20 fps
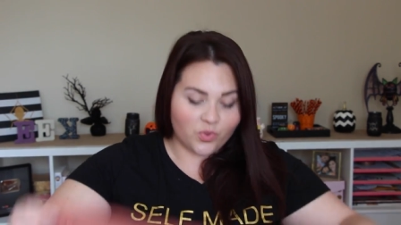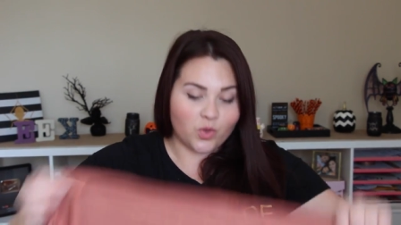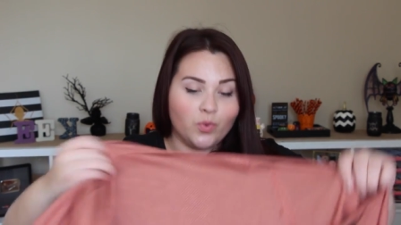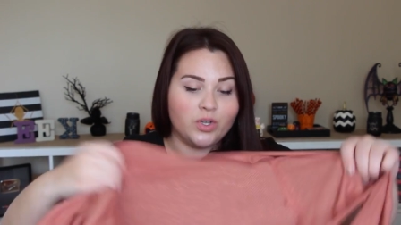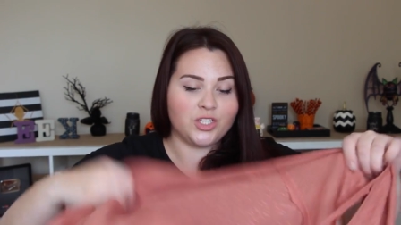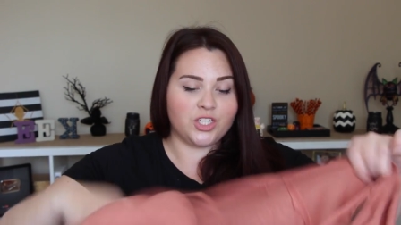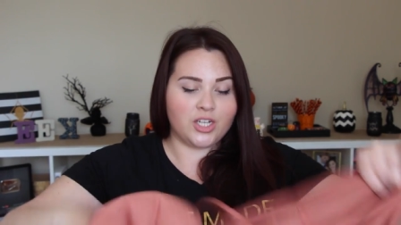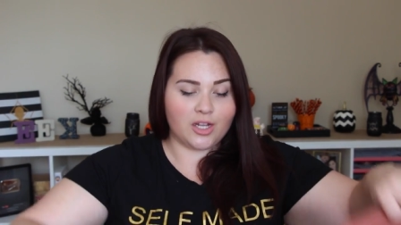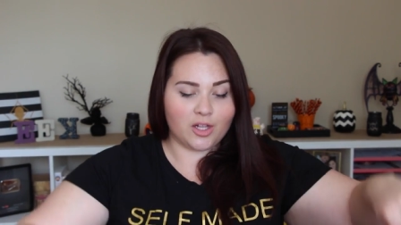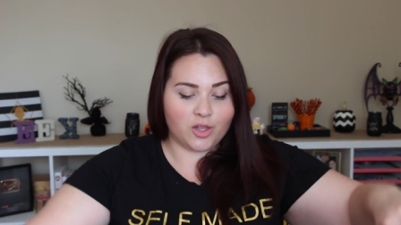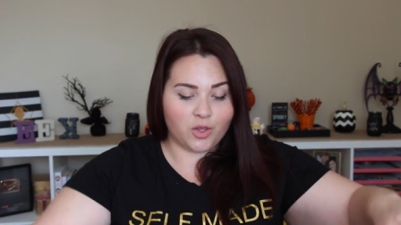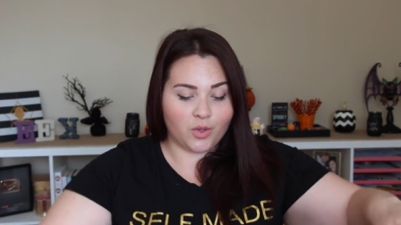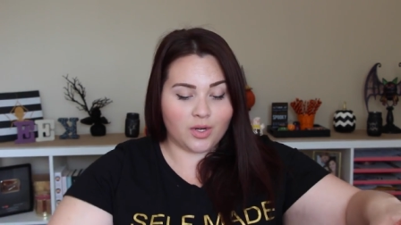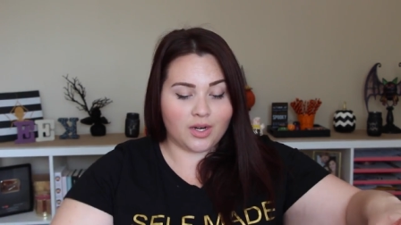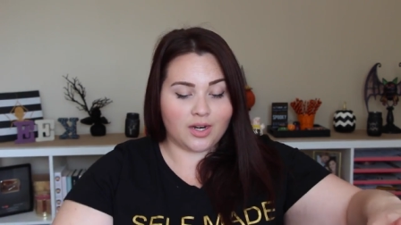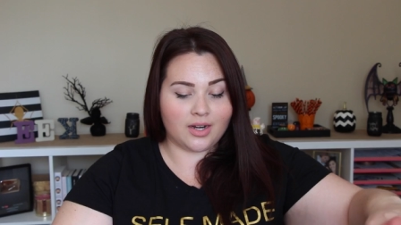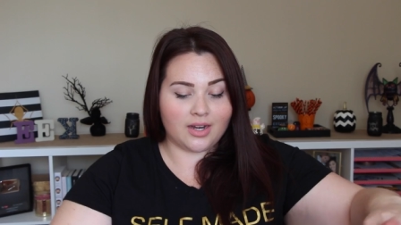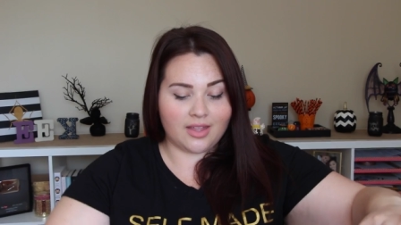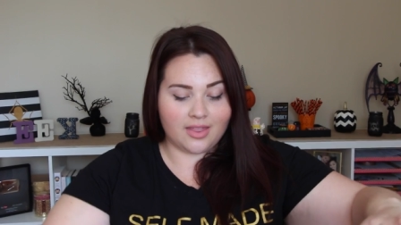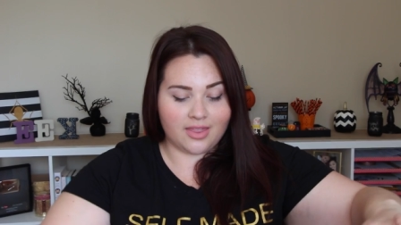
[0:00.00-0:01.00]
which
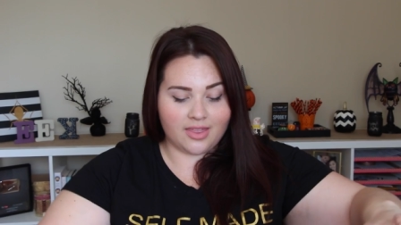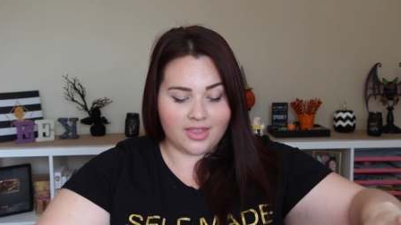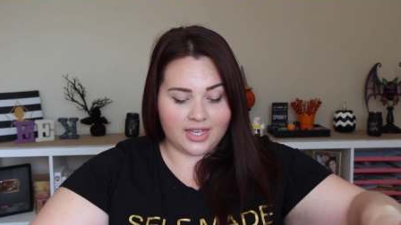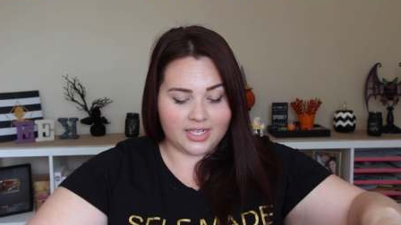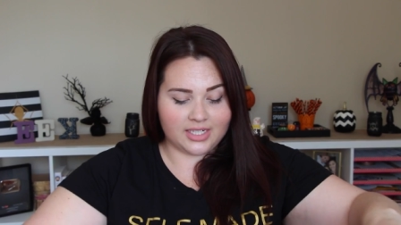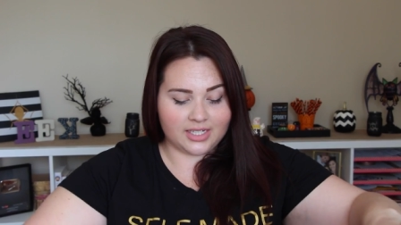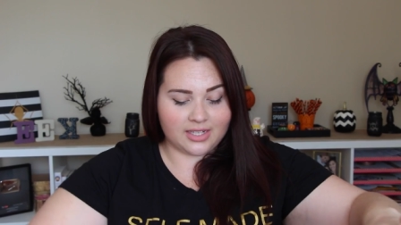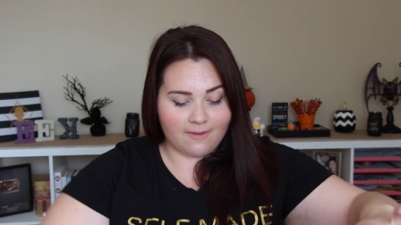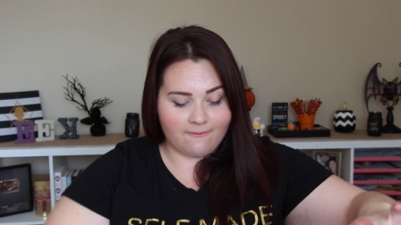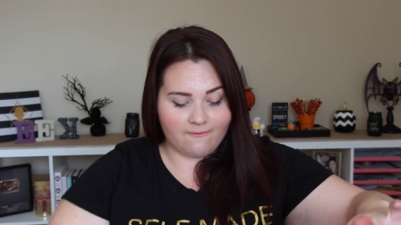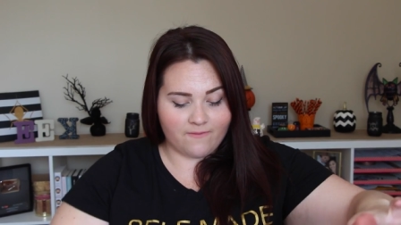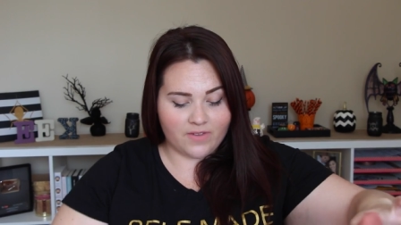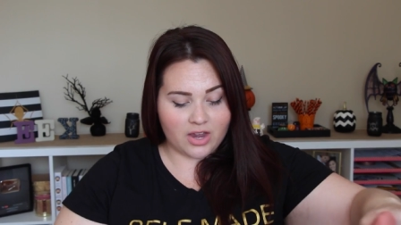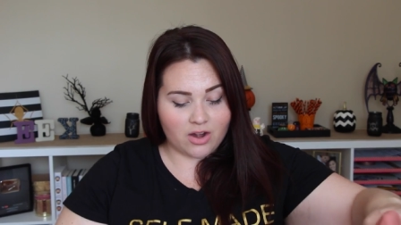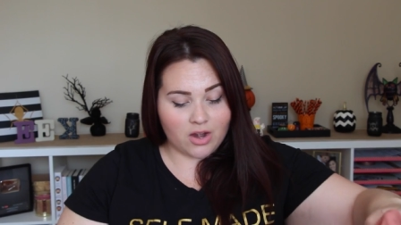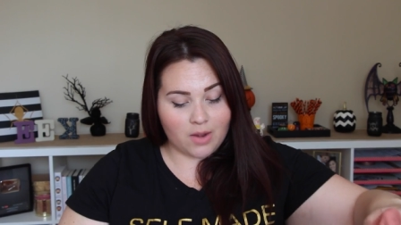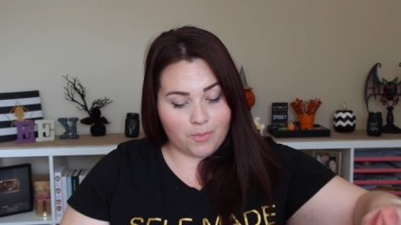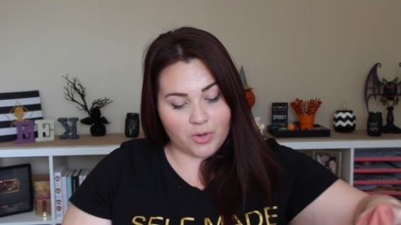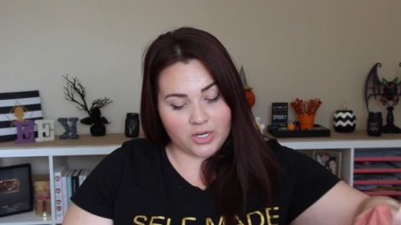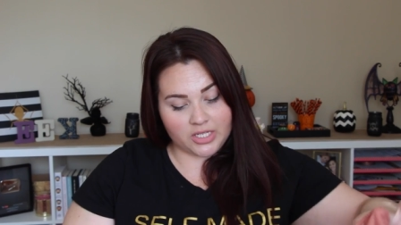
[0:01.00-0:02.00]
included this
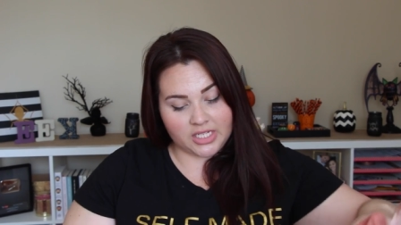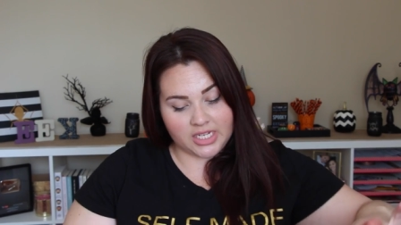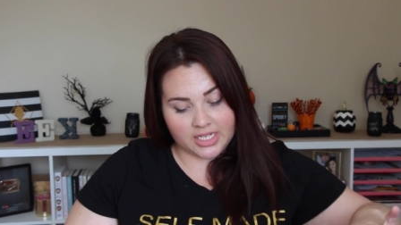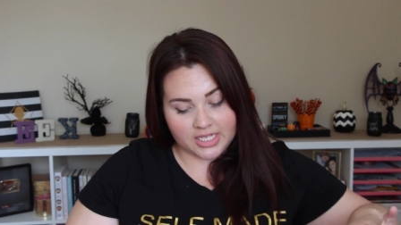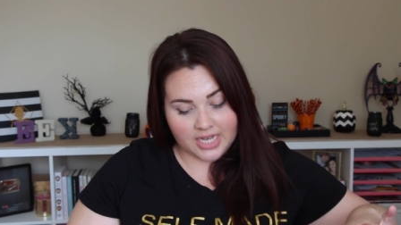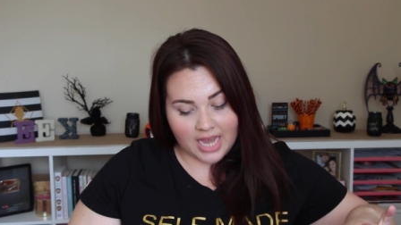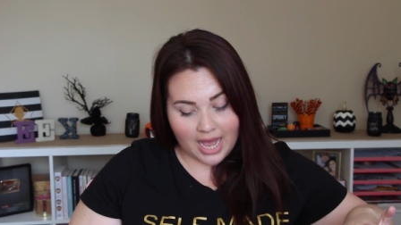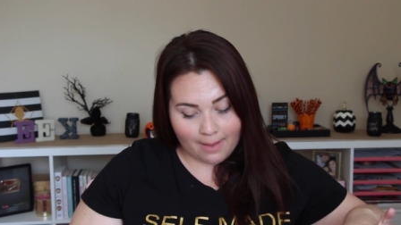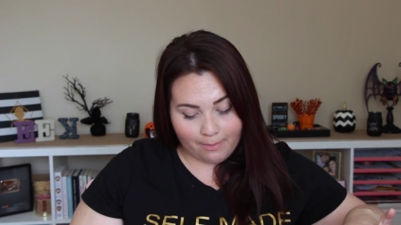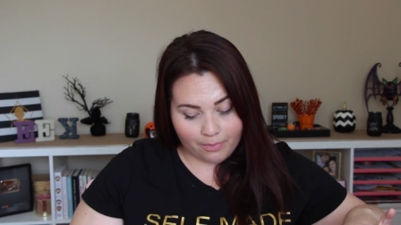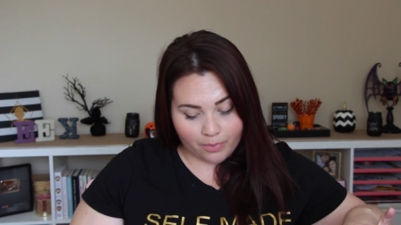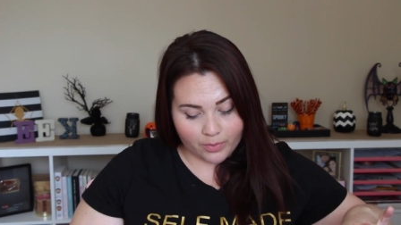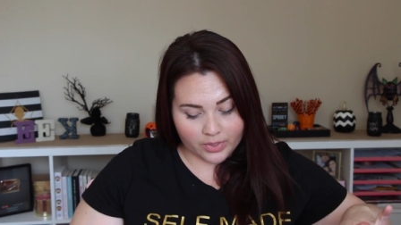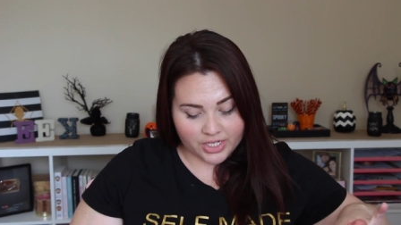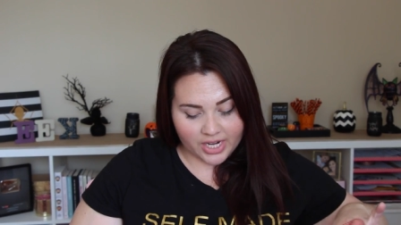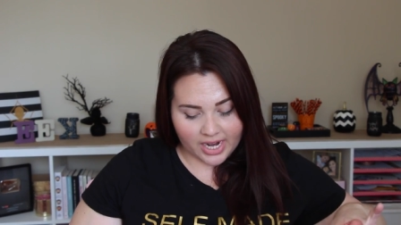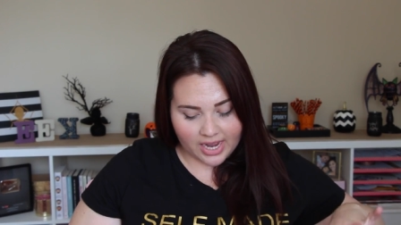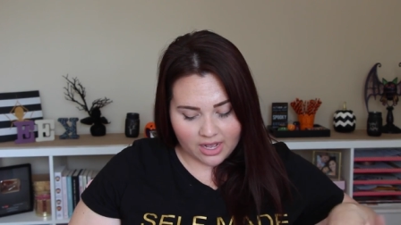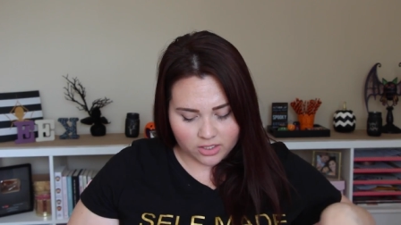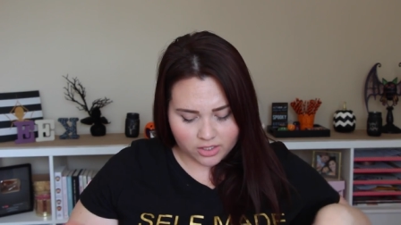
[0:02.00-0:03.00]
very pretty top,
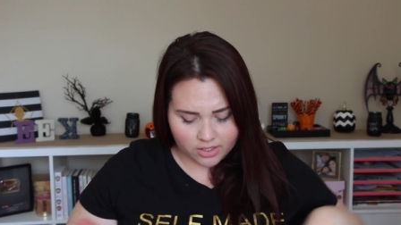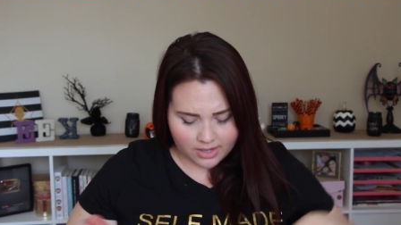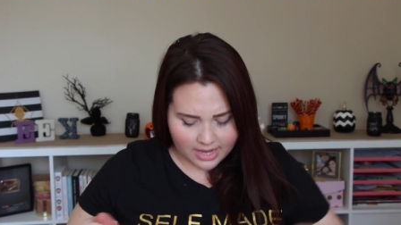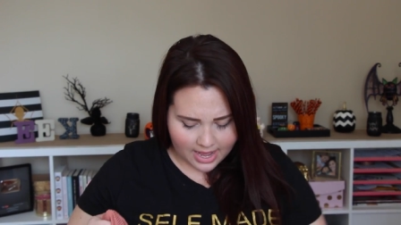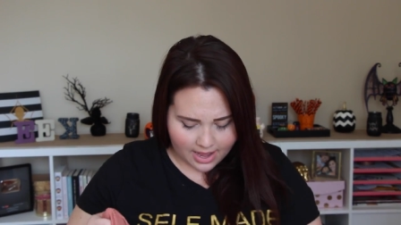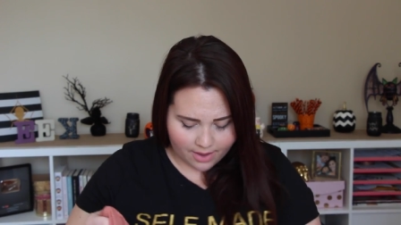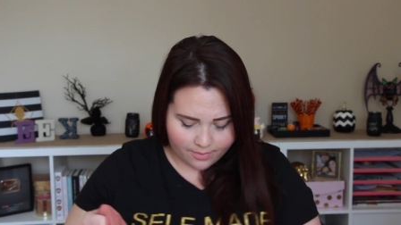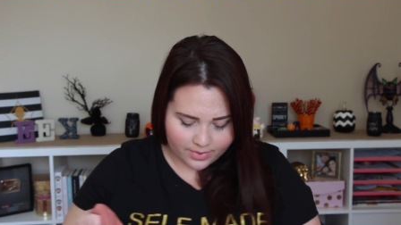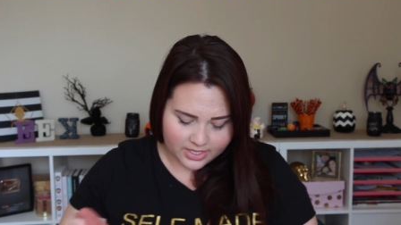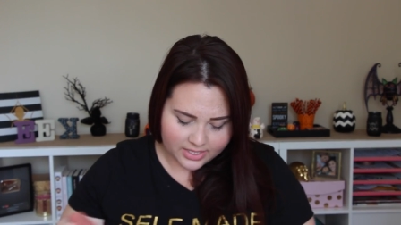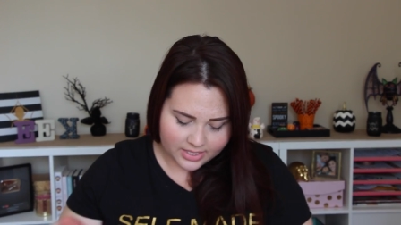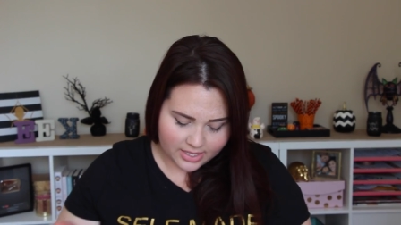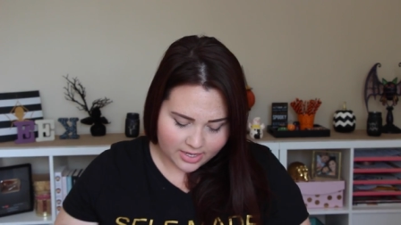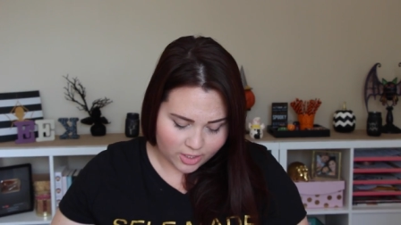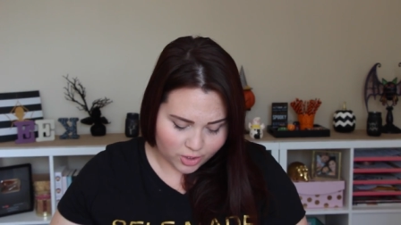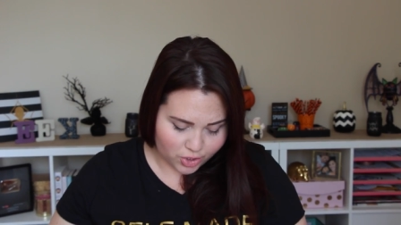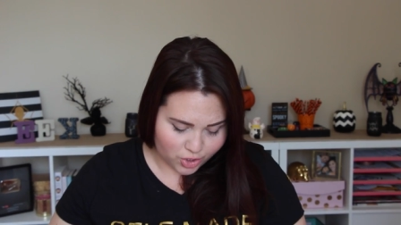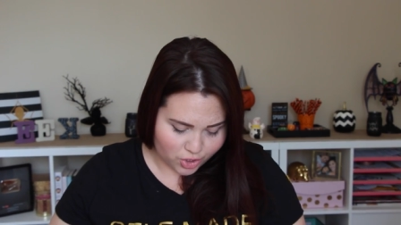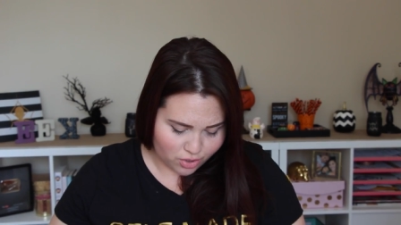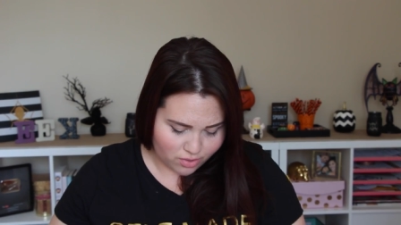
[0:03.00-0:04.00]
which I also got, I want to say,
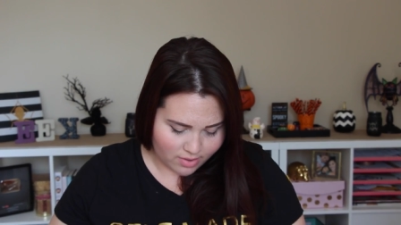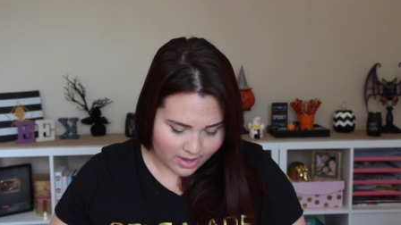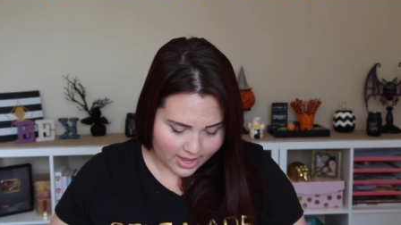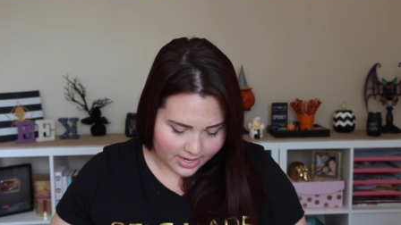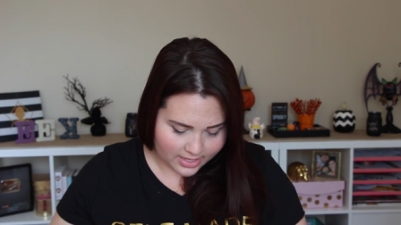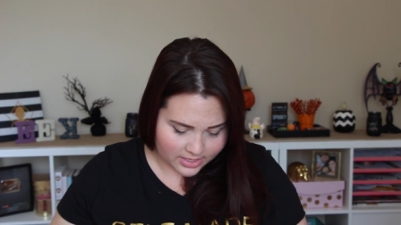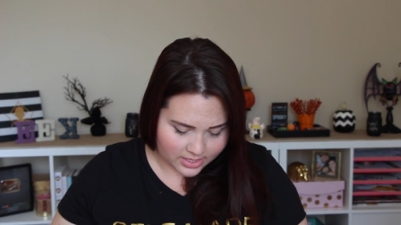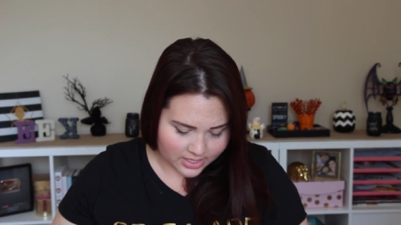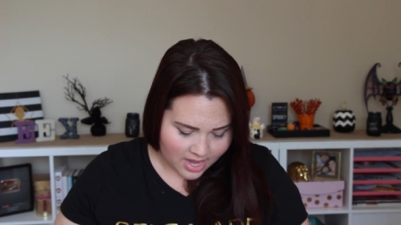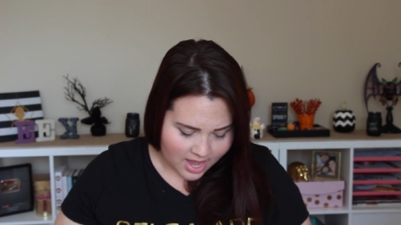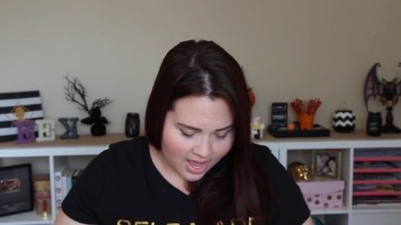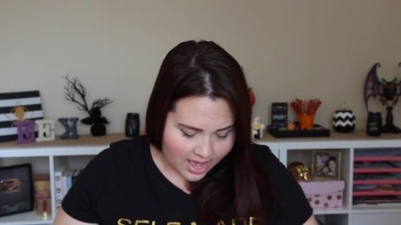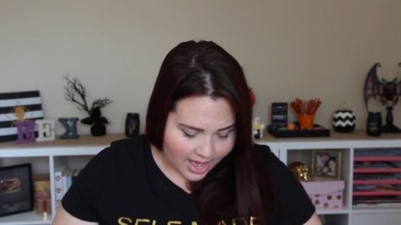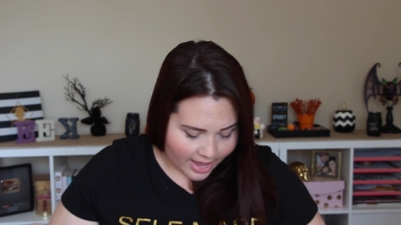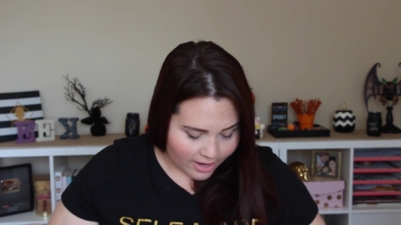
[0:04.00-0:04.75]
in a 2X.